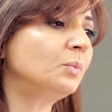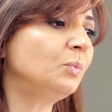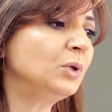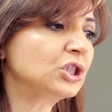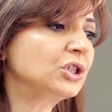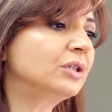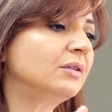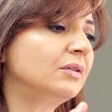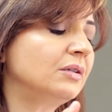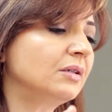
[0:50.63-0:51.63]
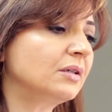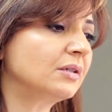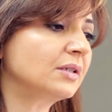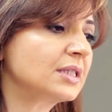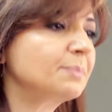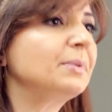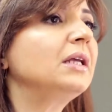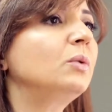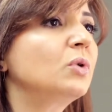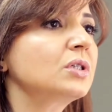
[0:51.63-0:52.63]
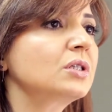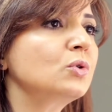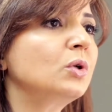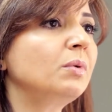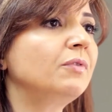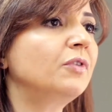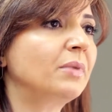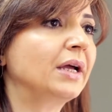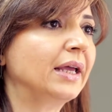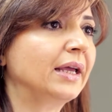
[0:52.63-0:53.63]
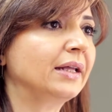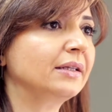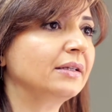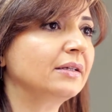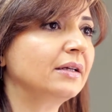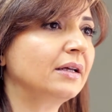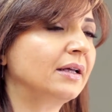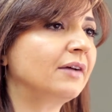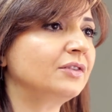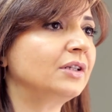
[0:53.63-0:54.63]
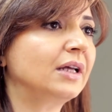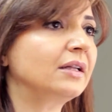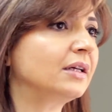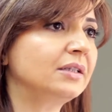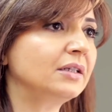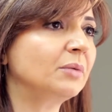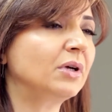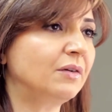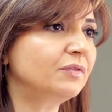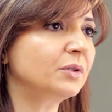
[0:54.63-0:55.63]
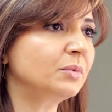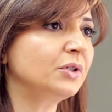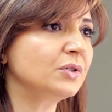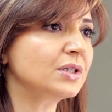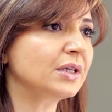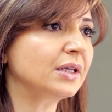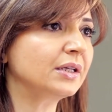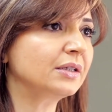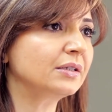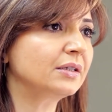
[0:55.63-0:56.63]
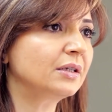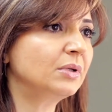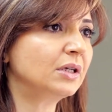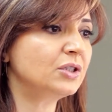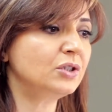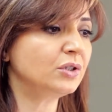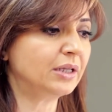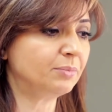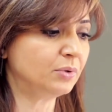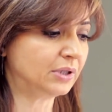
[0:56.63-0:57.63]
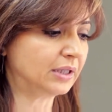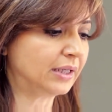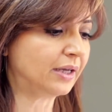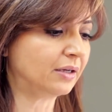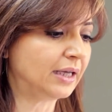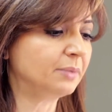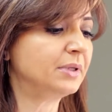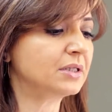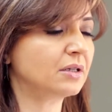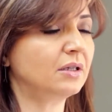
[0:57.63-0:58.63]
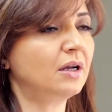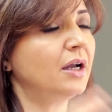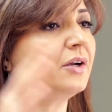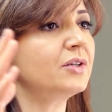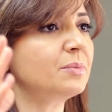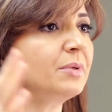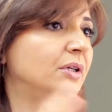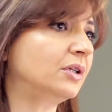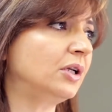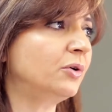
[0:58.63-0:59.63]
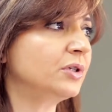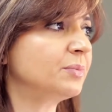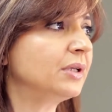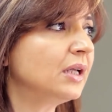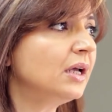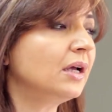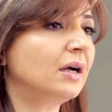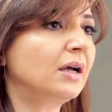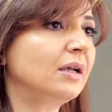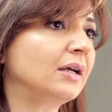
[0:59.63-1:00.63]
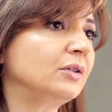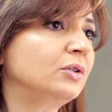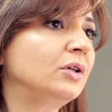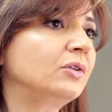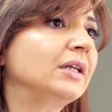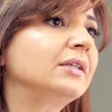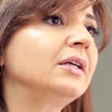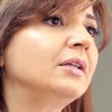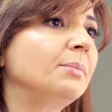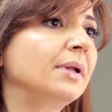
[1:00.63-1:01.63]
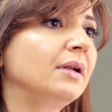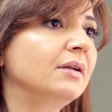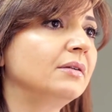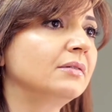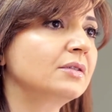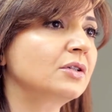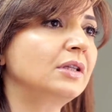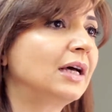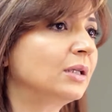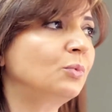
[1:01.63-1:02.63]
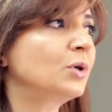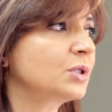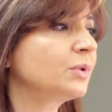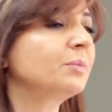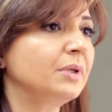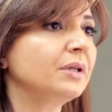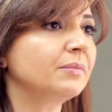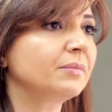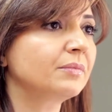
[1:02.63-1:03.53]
which speed was suitable for my hand. And after that, I think I'm comfortable using it, because you can put that handpiece on a higher speed or a lower speed. I like to go right in the middle, so that works with me.